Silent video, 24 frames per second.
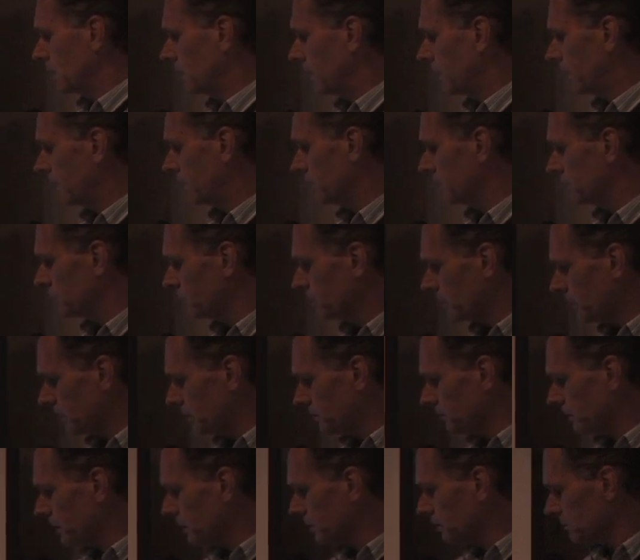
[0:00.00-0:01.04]
and you
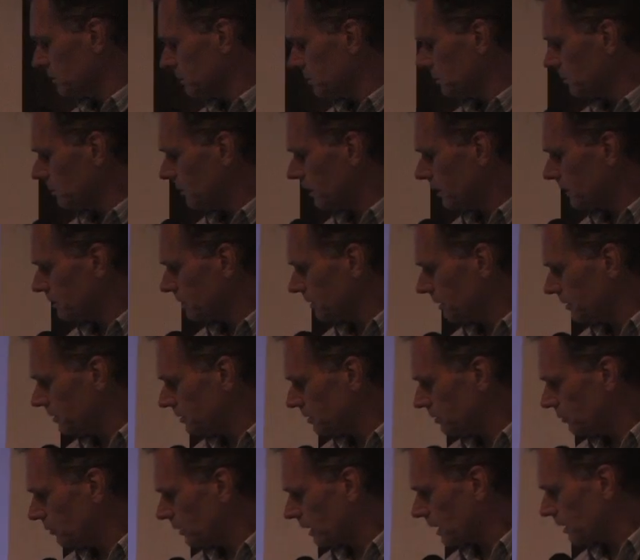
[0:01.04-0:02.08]
can reconstruct a
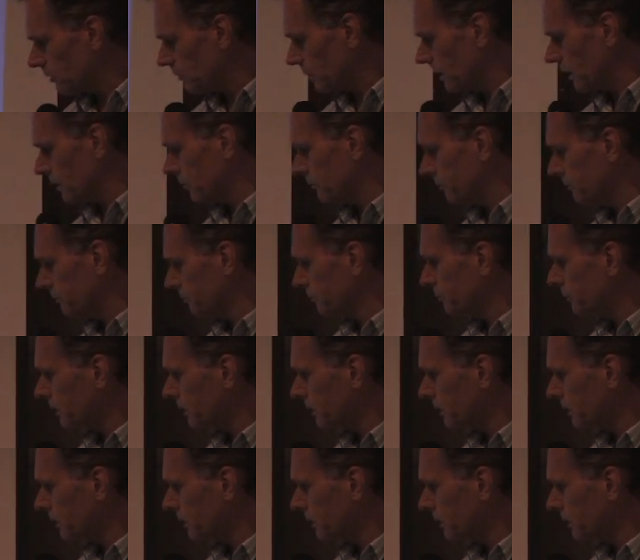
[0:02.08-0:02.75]
square wave